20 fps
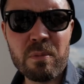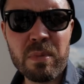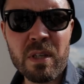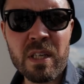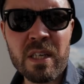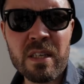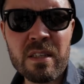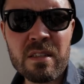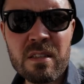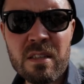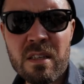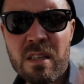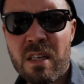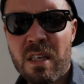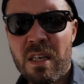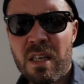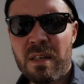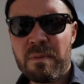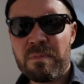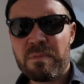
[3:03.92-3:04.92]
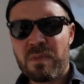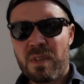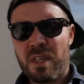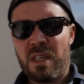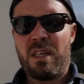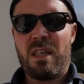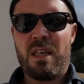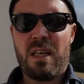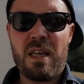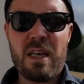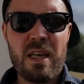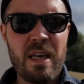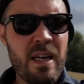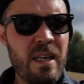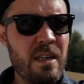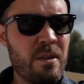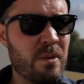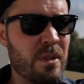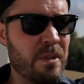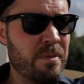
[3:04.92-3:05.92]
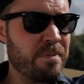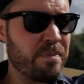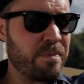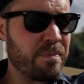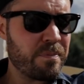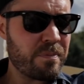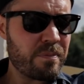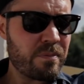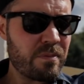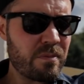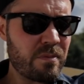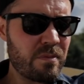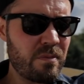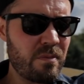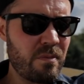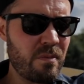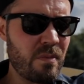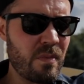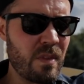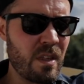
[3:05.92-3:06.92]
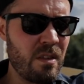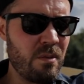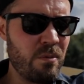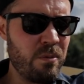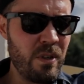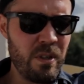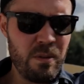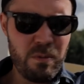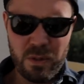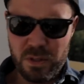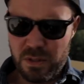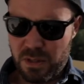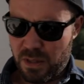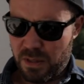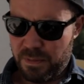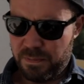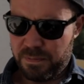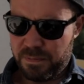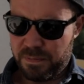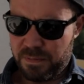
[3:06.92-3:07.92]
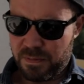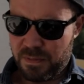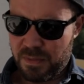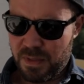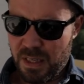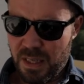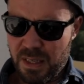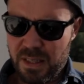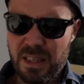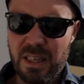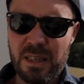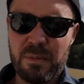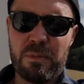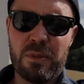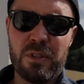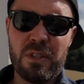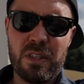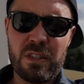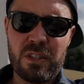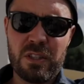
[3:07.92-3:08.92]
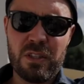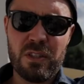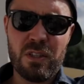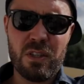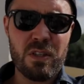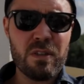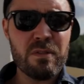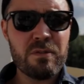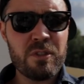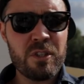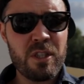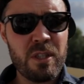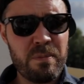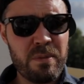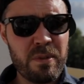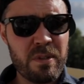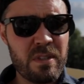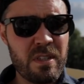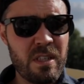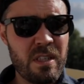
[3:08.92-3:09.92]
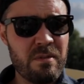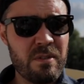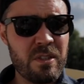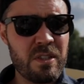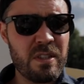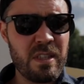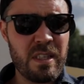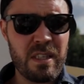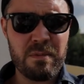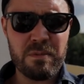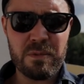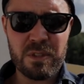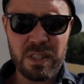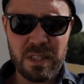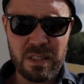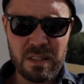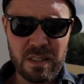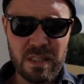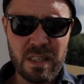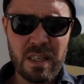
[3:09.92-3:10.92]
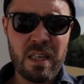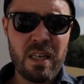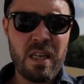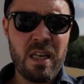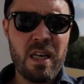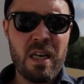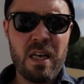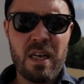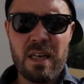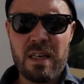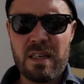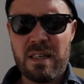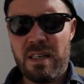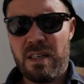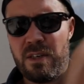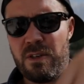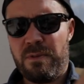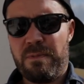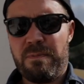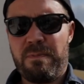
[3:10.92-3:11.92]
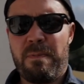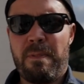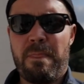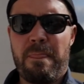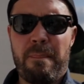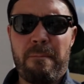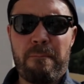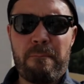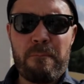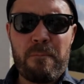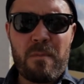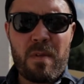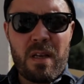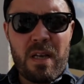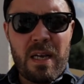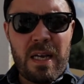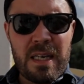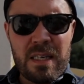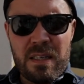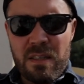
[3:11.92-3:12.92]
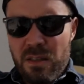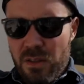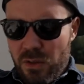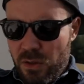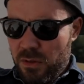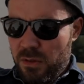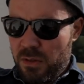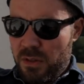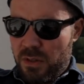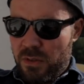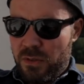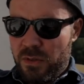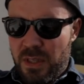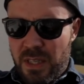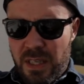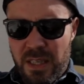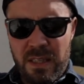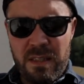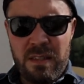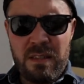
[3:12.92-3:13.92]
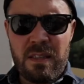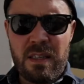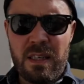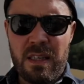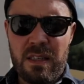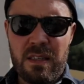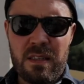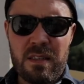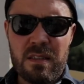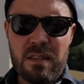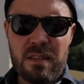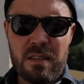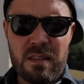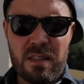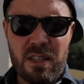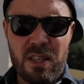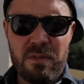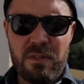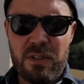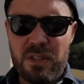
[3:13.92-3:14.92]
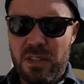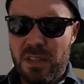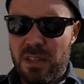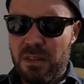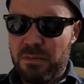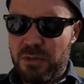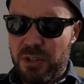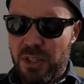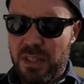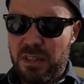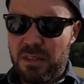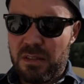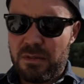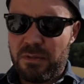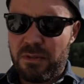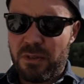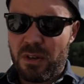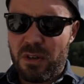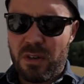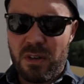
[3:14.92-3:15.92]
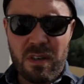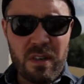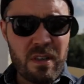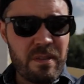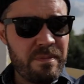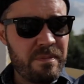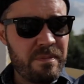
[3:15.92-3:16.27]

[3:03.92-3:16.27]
blast. Anyway, where was I? Yeah, production of cheaper selvage denim jeans. Now, I know that you can get selvage denim jeans for